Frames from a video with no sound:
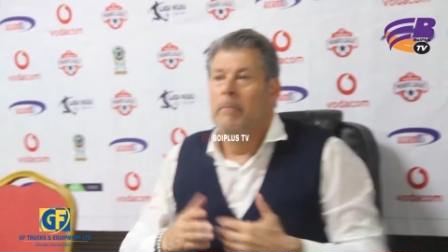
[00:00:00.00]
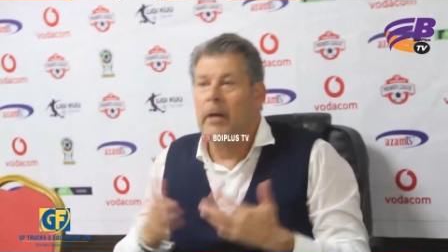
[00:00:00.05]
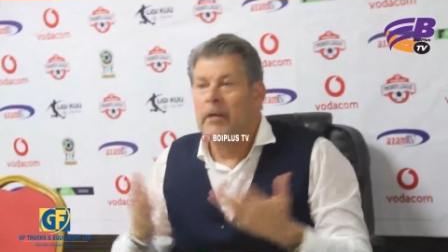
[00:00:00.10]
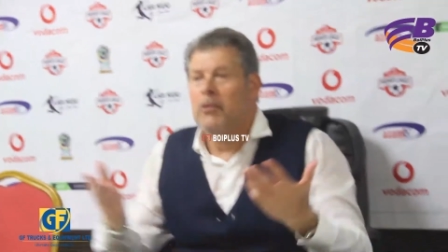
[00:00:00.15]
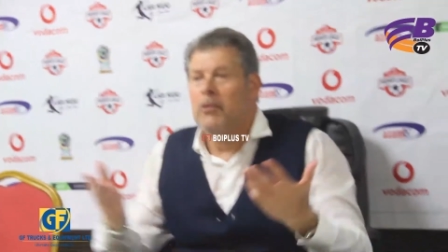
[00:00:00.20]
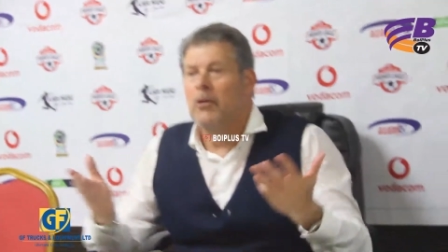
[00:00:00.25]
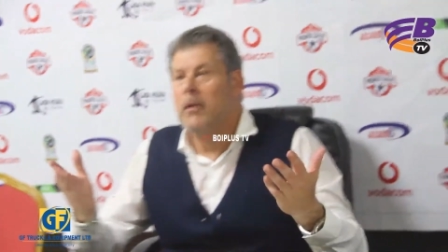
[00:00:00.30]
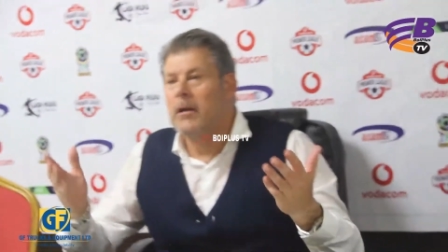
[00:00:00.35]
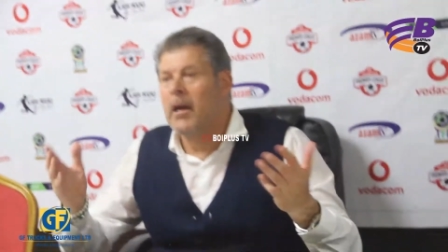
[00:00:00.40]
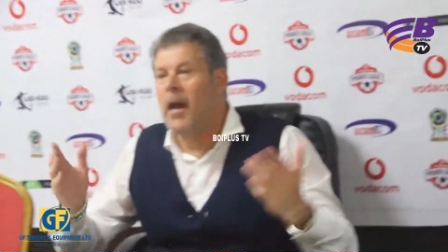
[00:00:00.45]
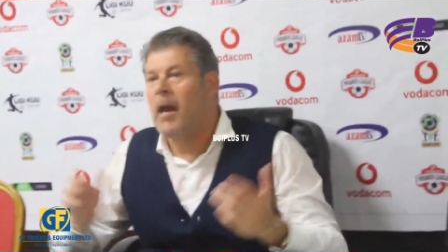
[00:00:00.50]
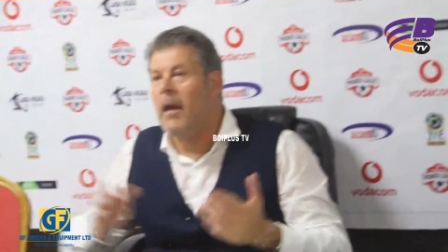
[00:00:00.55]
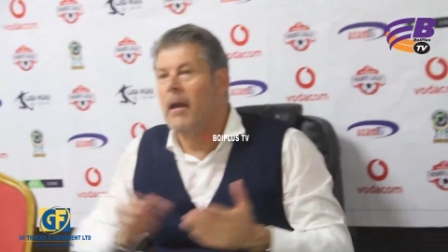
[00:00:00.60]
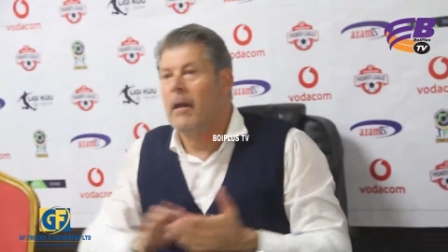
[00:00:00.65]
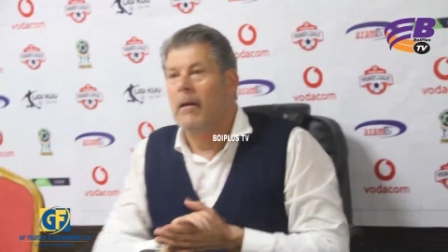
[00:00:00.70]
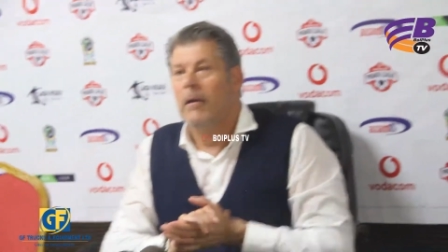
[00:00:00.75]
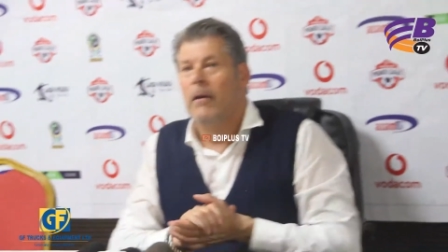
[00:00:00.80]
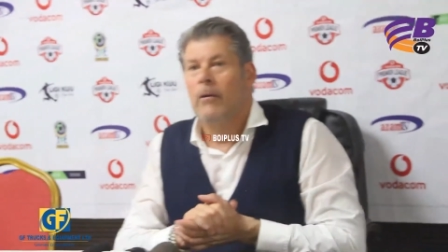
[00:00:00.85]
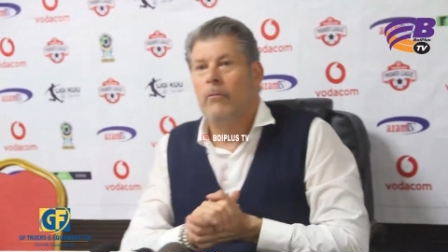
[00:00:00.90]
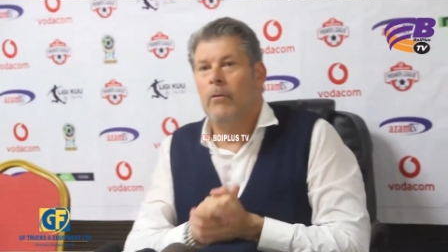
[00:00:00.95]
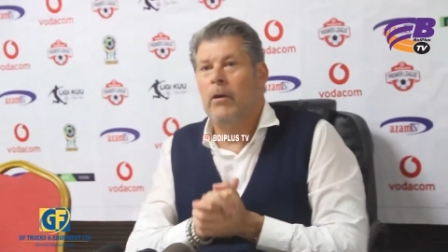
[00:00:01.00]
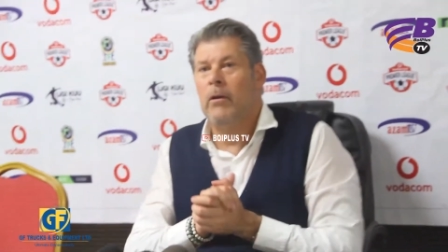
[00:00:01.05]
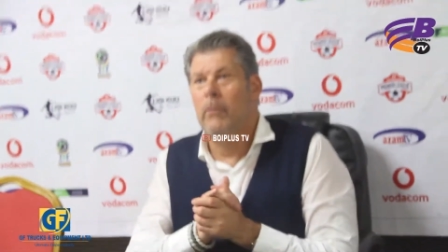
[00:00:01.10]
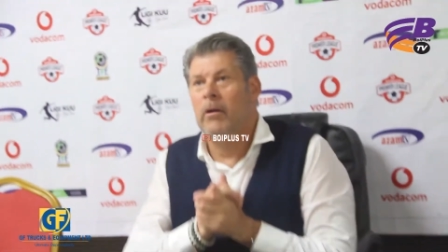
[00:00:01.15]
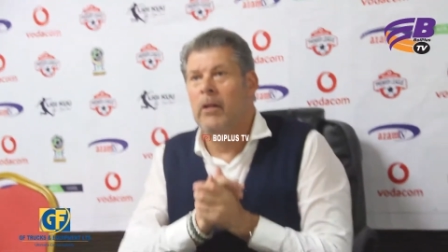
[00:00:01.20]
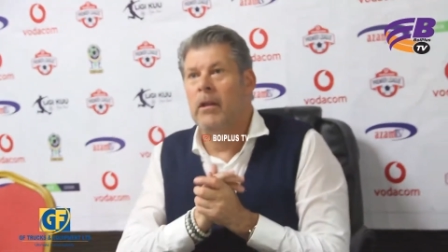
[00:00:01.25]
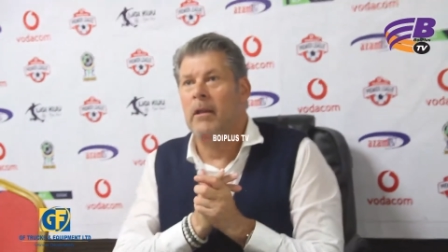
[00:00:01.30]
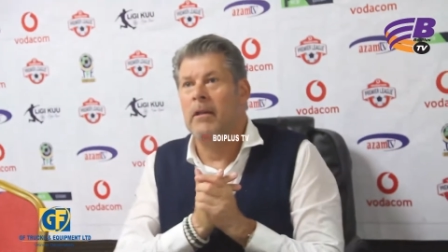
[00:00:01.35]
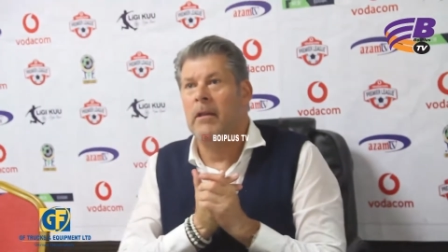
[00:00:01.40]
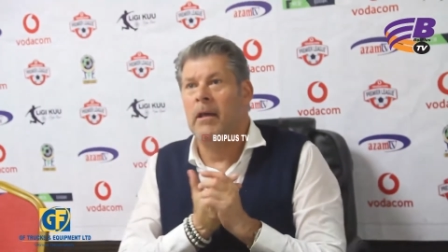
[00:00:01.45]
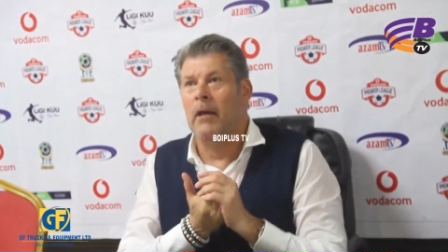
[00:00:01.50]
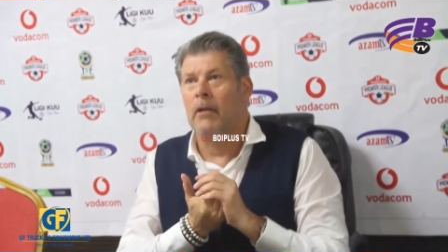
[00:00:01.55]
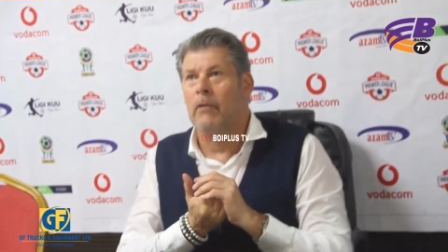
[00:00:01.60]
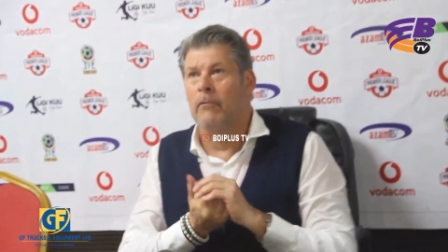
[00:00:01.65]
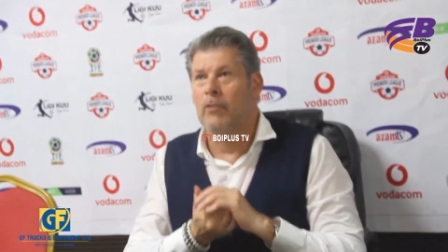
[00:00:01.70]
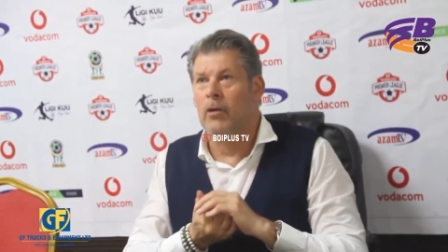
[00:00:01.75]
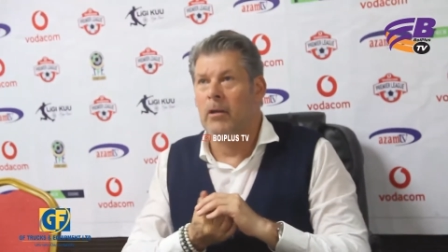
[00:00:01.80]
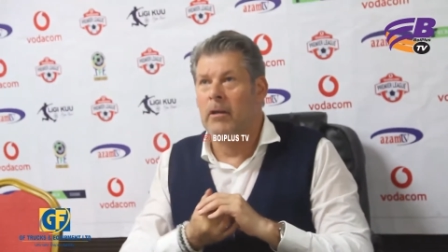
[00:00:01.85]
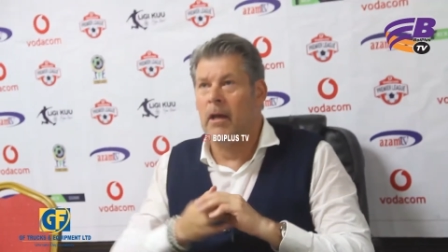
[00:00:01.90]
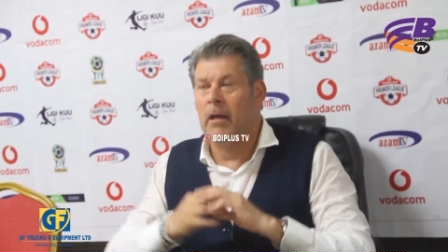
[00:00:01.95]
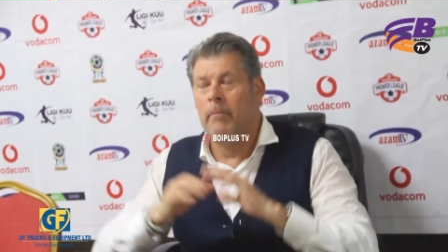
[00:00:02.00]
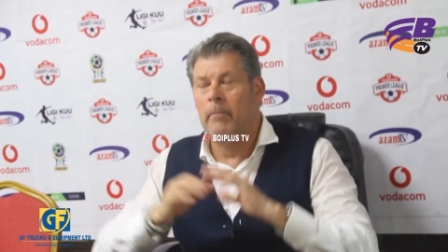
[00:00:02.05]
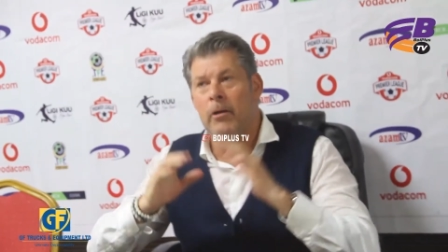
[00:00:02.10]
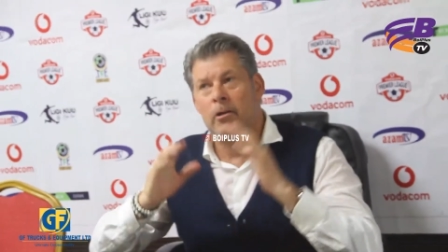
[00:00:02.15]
But okay, we win at the end of the day.